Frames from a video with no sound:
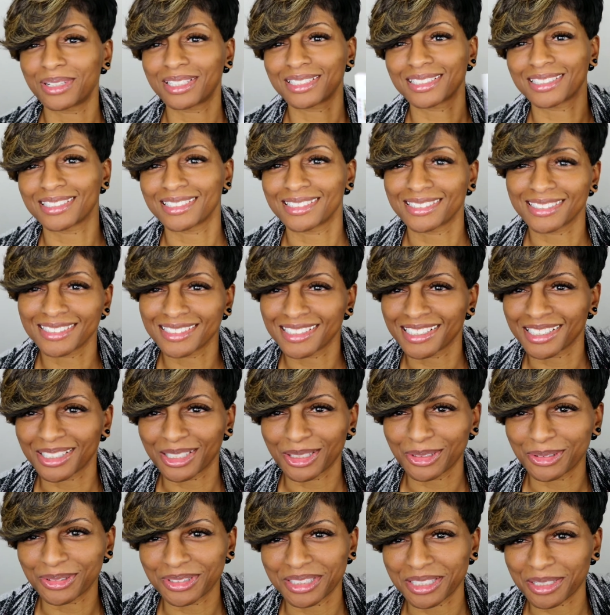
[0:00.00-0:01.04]
wasn't
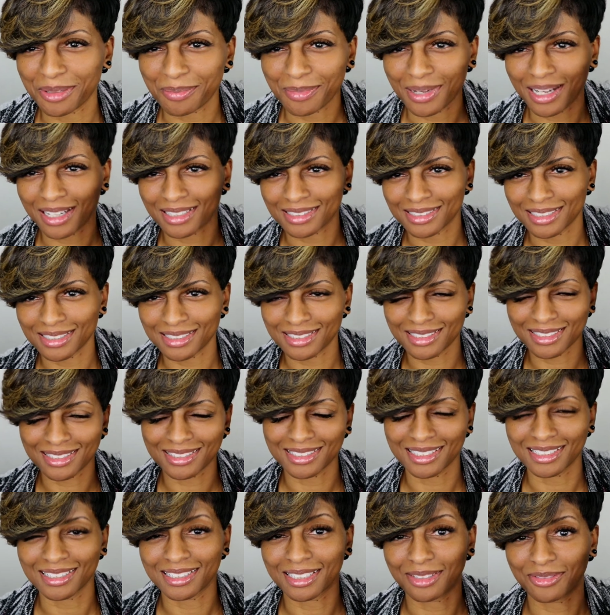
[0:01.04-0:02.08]
included in the box. They just
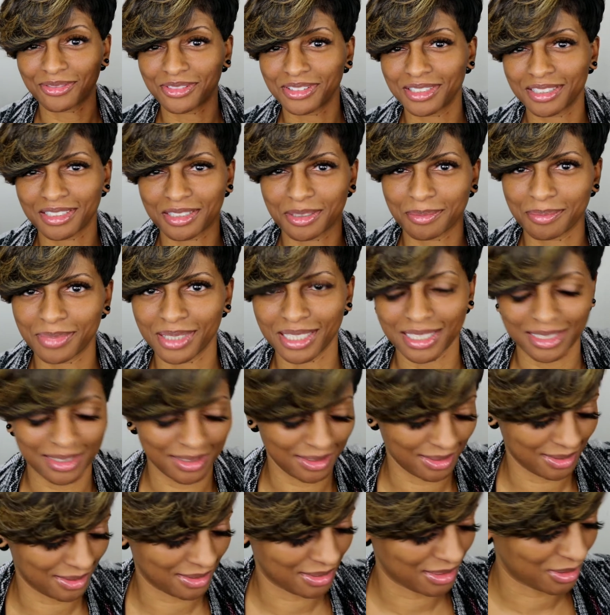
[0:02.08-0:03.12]
sent that for the
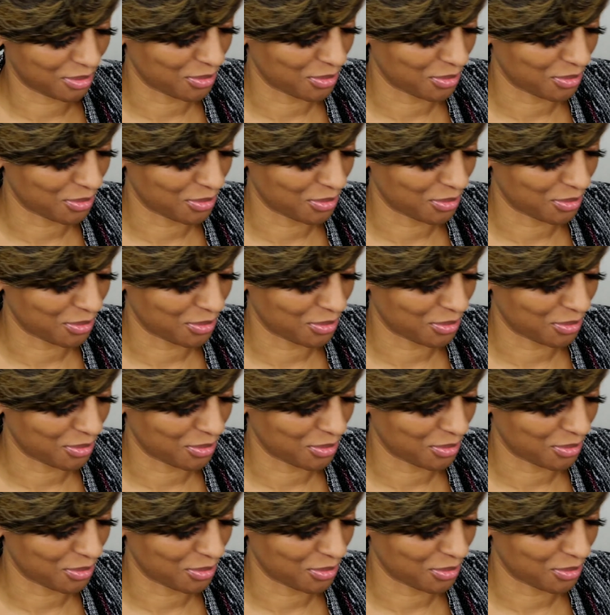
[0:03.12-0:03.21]
complexion